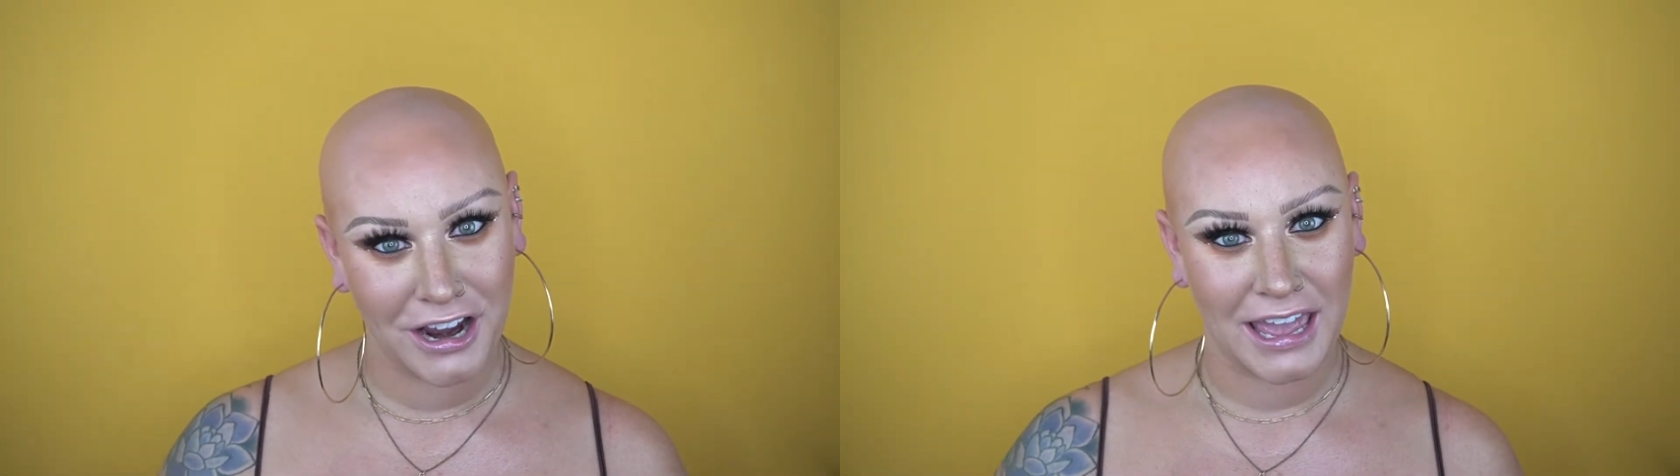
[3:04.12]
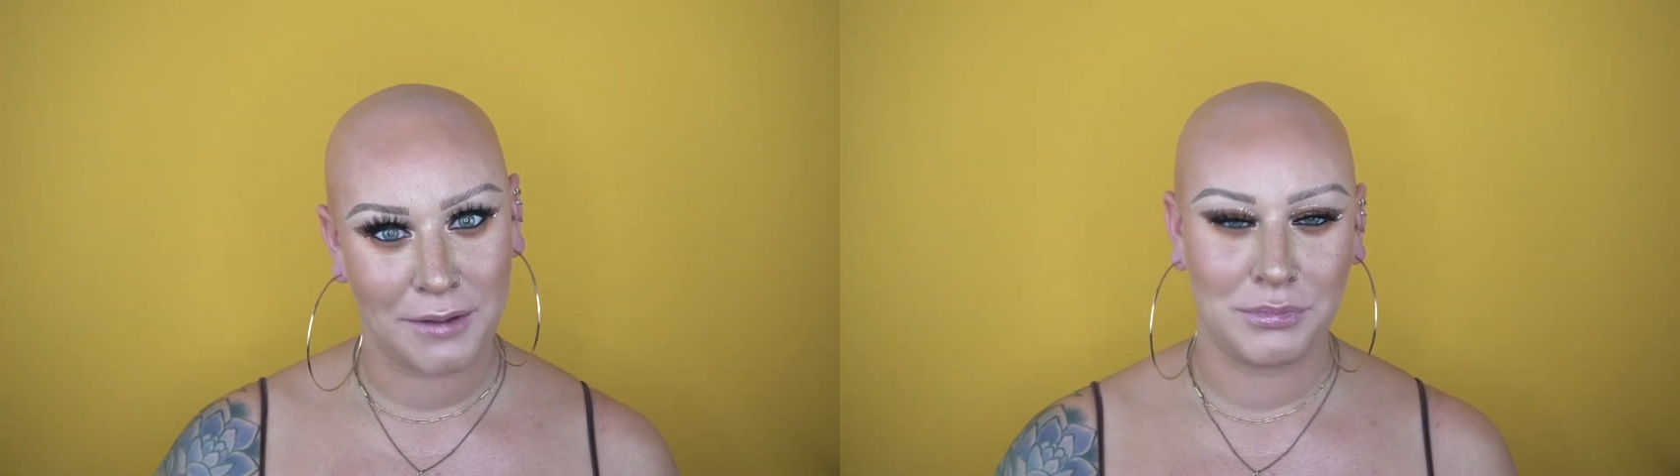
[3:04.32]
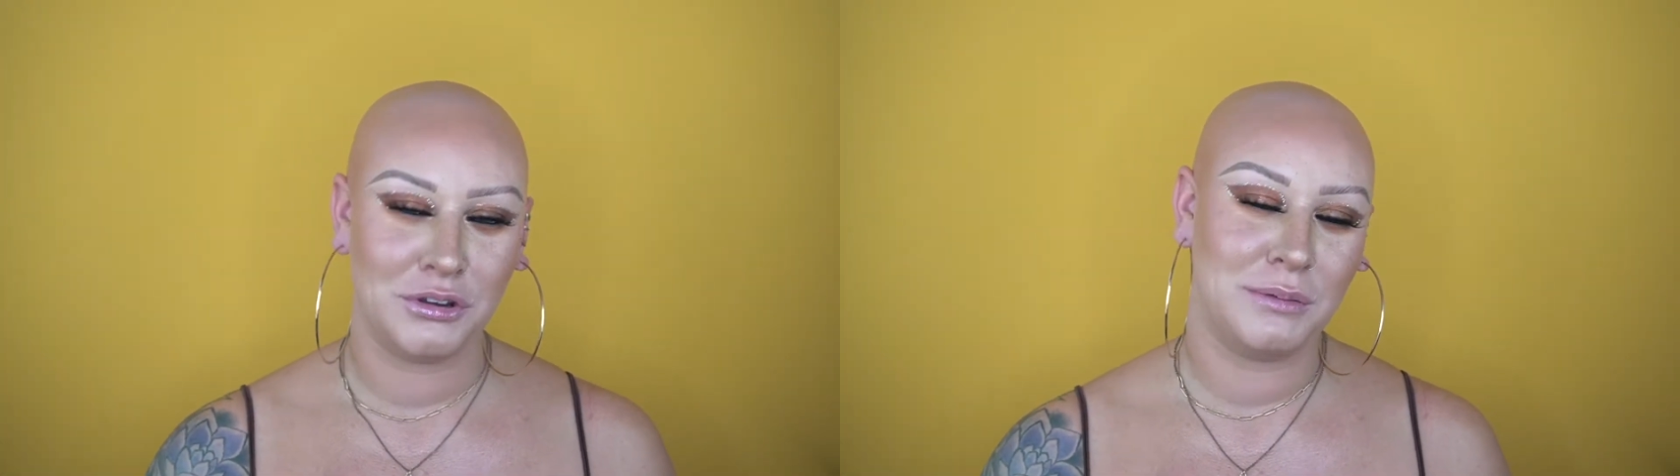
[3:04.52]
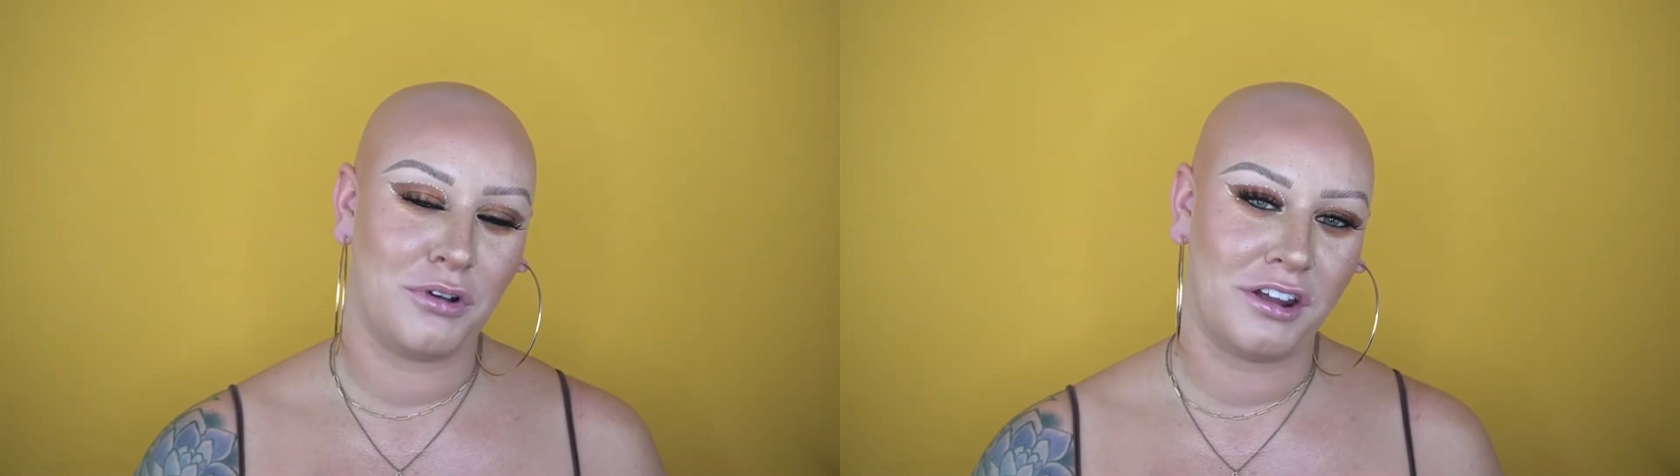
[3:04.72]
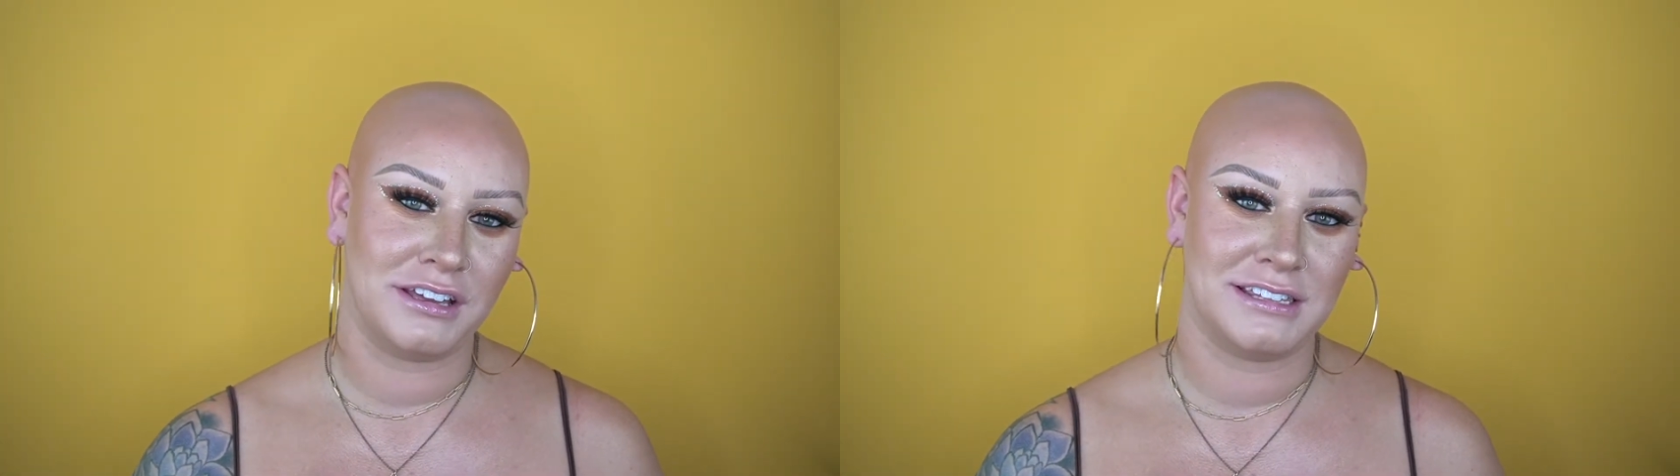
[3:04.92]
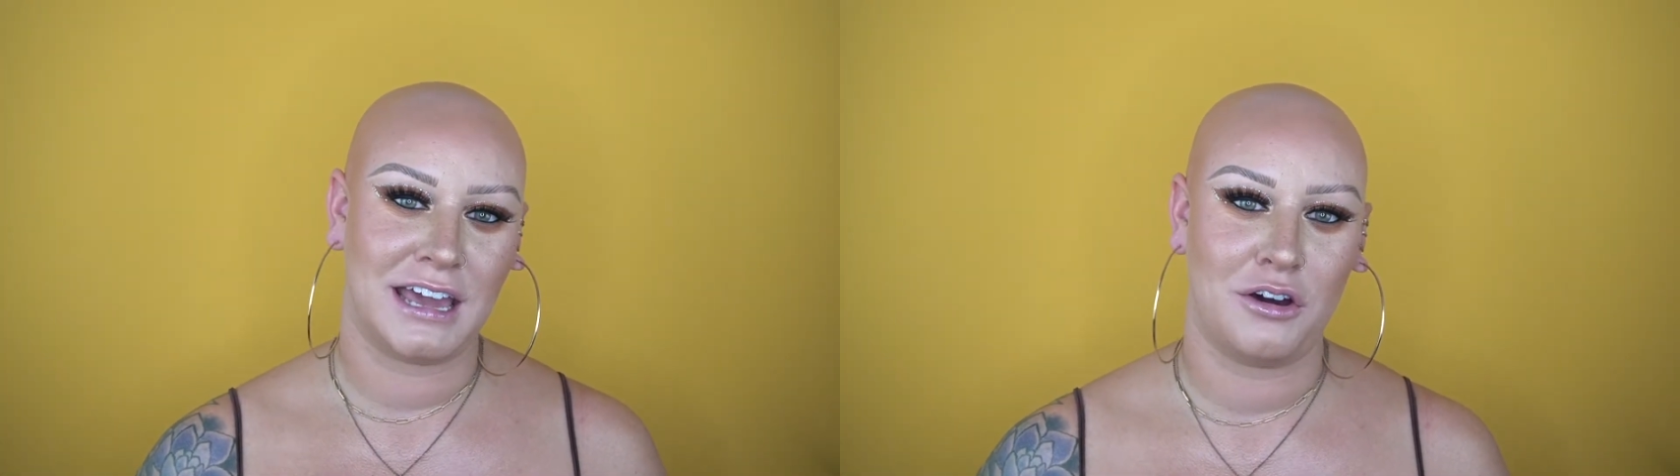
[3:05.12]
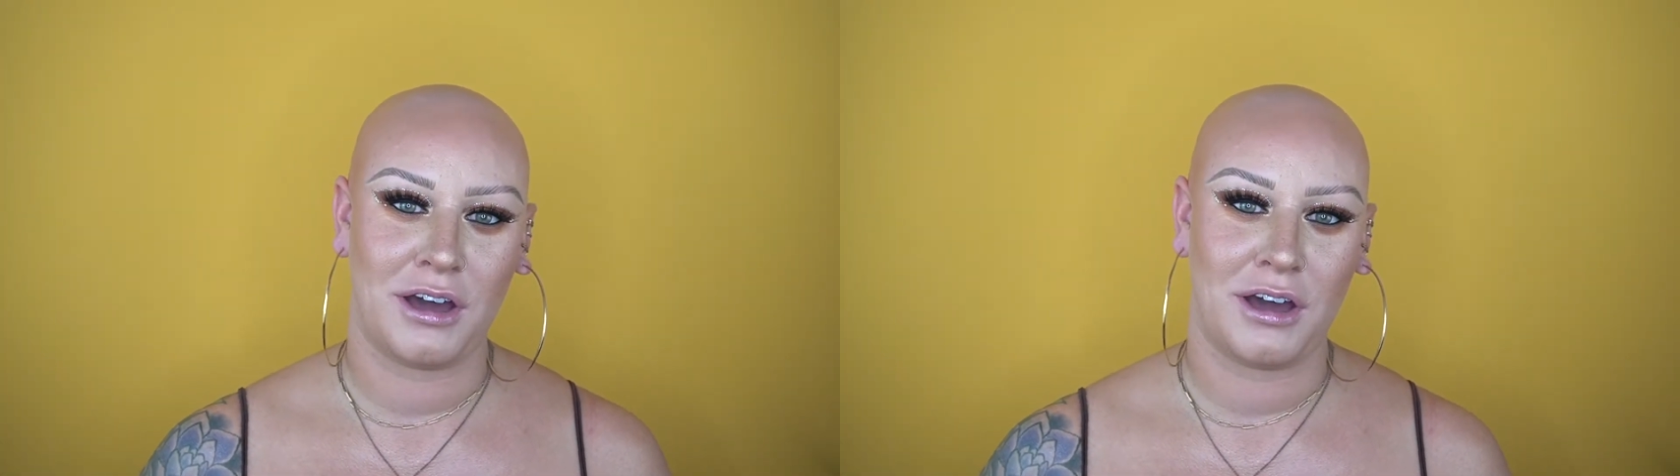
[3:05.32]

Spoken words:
and beauty products now,